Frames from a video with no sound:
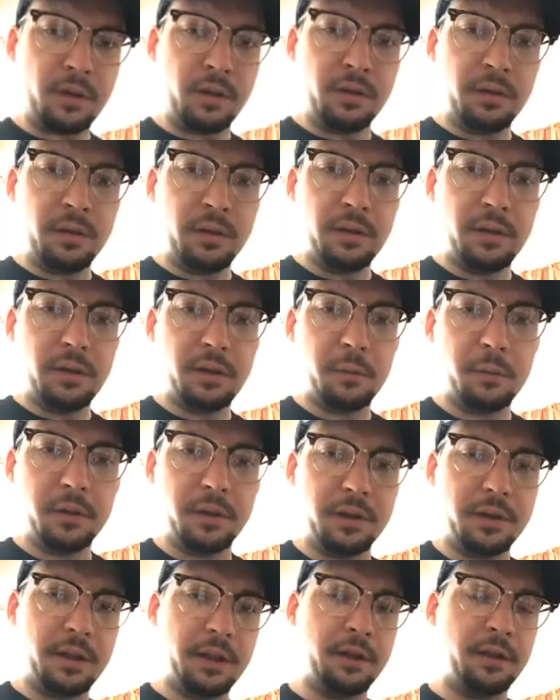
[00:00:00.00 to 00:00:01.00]
I
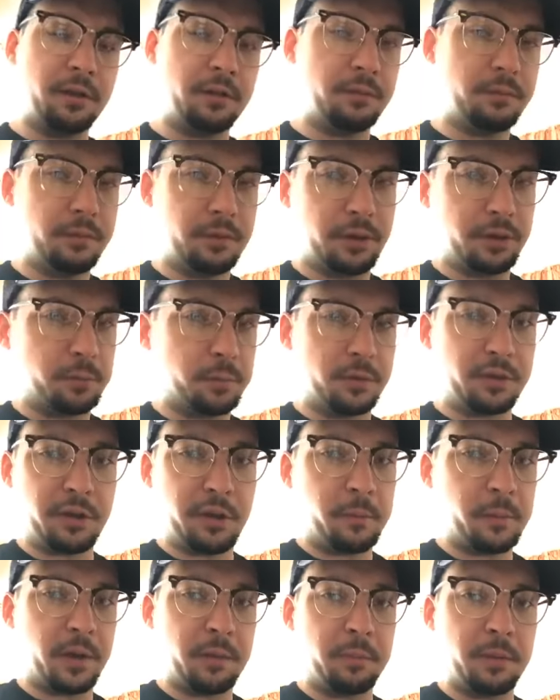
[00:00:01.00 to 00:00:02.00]
wanted to tell. There's been
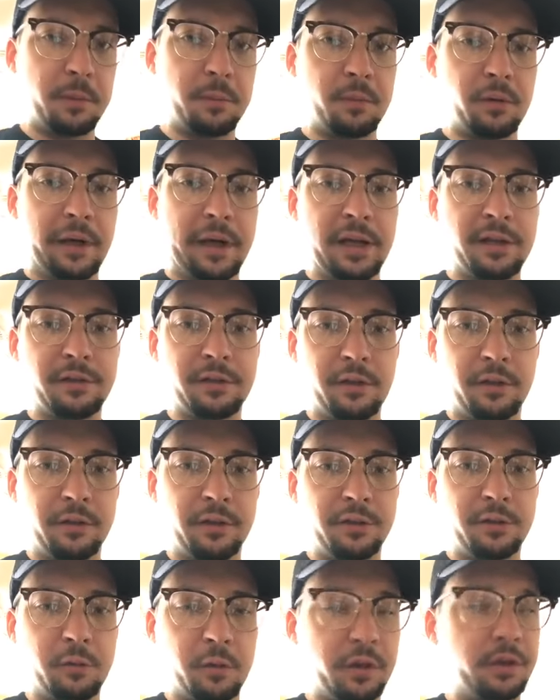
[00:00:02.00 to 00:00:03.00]
so many people ask all
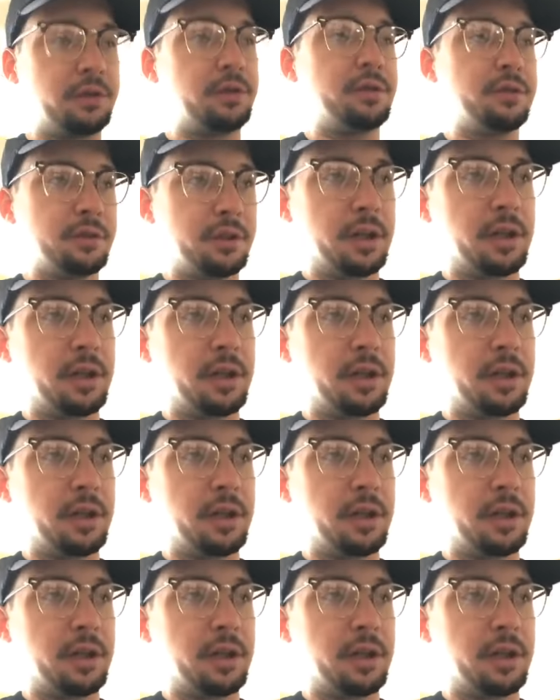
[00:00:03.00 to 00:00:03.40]
these questions,